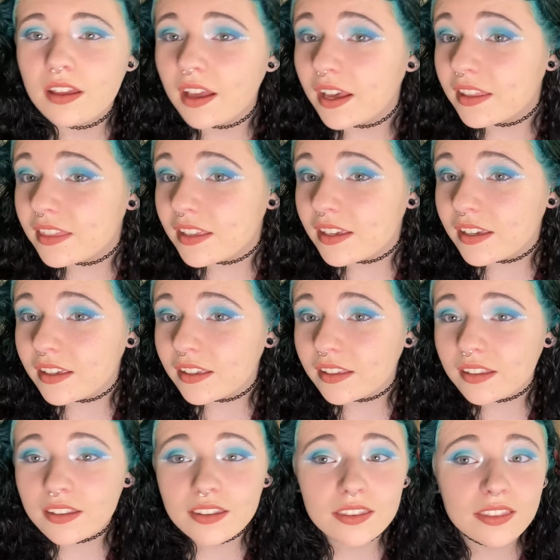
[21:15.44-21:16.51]
I think
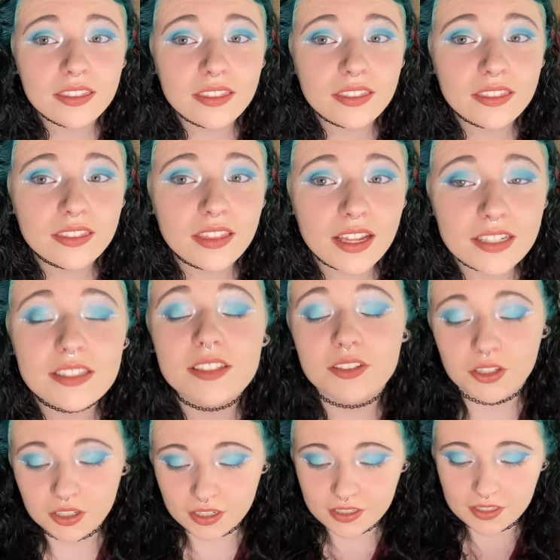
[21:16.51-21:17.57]
that's as
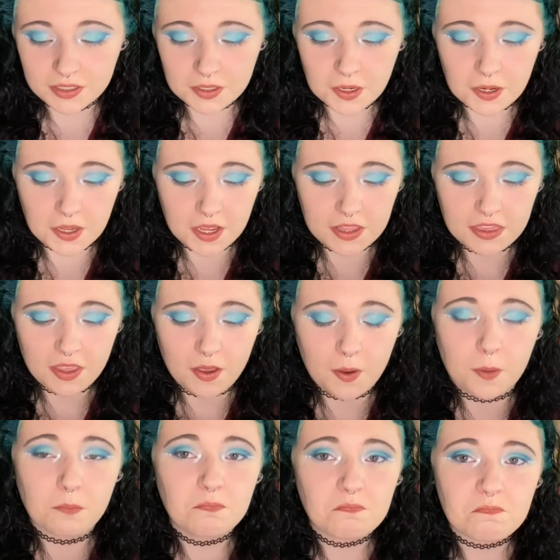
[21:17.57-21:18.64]
good as it's gonna get though.